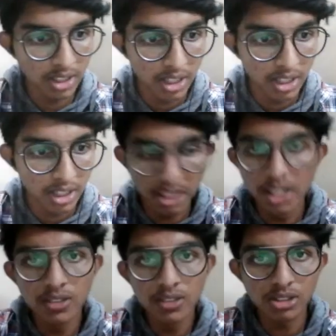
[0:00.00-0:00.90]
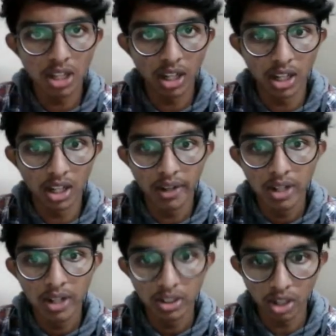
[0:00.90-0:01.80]
it gives
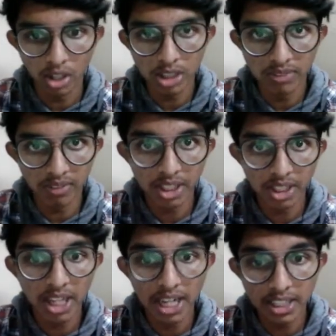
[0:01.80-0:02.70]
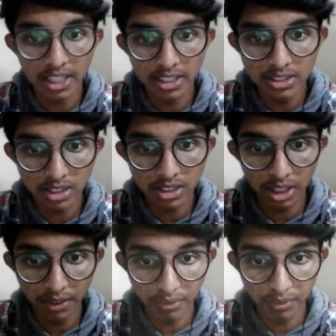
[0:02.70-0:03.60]
not implemented, and it is
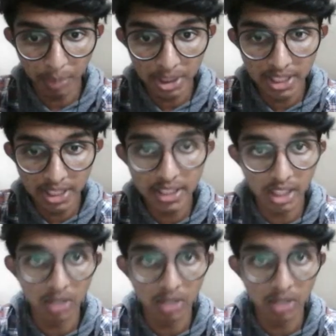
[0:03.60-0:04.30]
printing none.